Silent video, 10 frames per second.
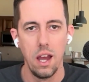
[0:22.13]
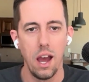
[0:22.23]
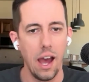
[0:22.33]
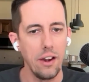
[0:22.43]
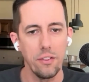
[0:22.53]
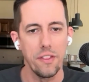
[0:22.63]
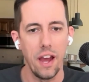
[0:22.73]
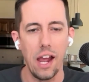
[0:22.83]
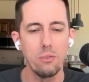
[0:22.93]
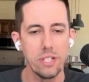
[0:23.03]
I don't.
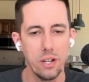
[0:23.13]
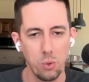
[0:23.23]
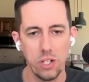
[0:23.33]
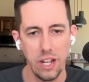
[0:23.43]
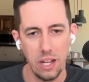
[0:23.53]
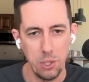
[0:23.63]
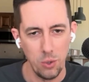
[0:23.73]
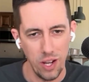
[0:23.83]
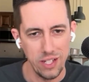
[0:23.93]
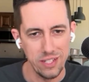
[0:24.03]
I was at WordCamp
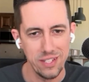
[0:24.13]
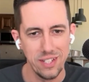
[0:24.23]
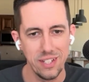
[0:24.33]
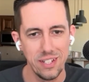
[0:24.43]
US.